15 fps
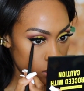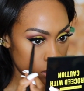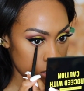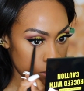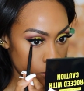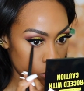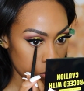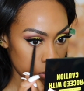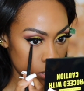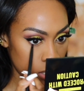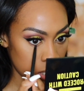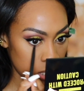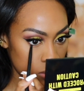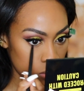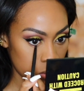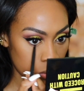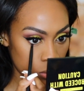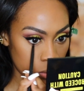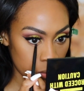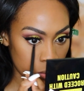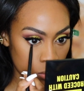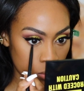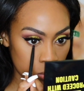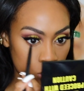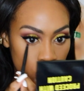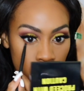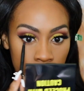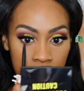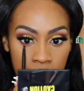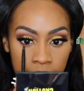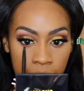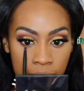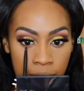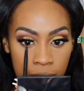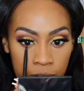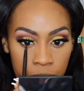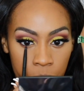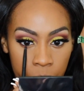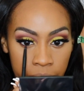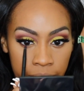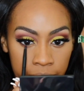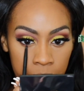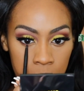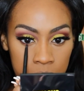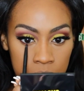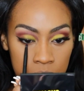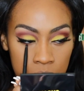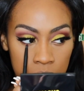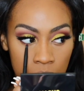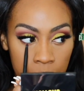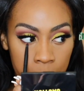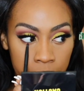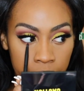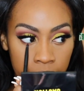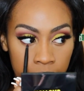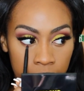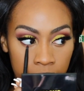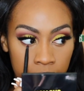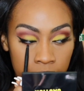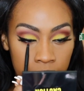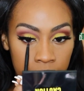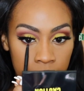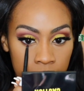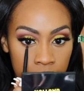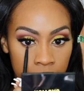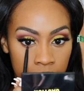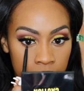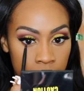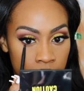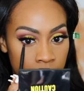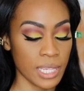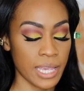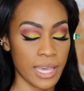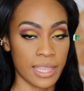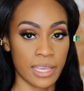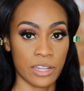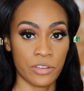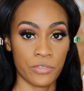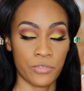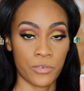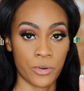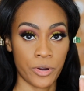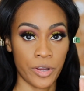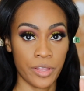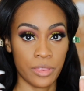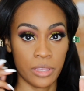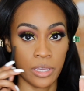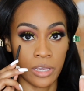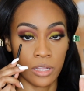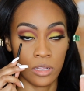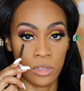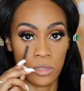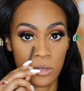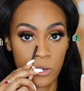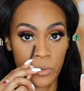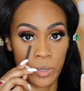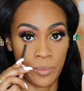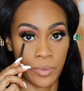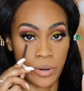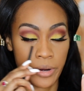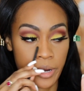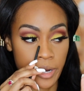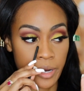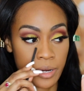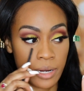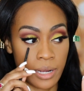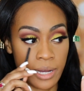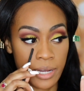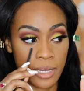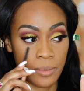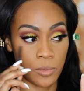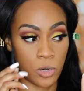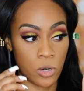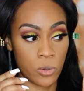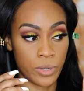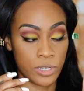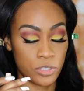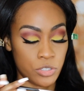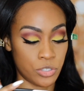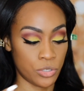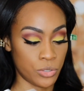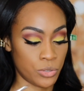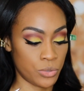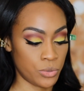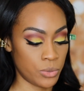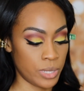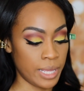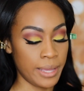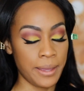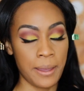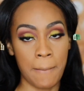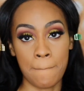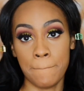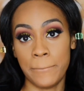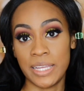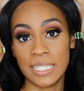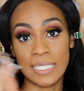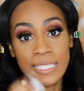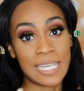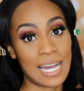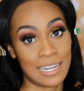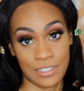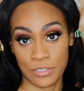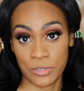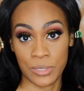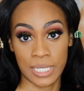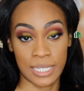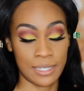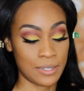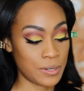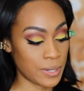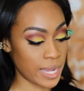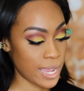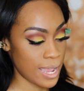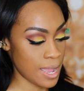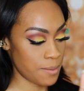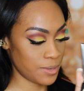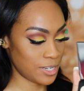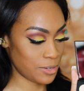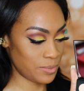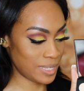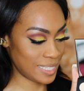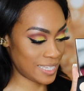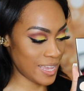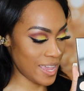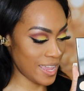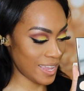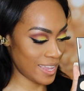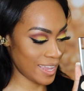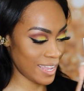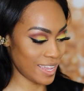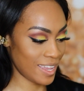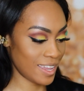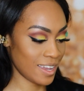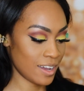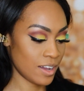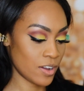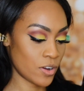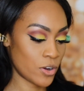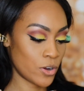And I'm only going to do it like halfway. I'm going to stop right here. And then for the lower part, I am going to bedazzle it, okay? I'm going to be taking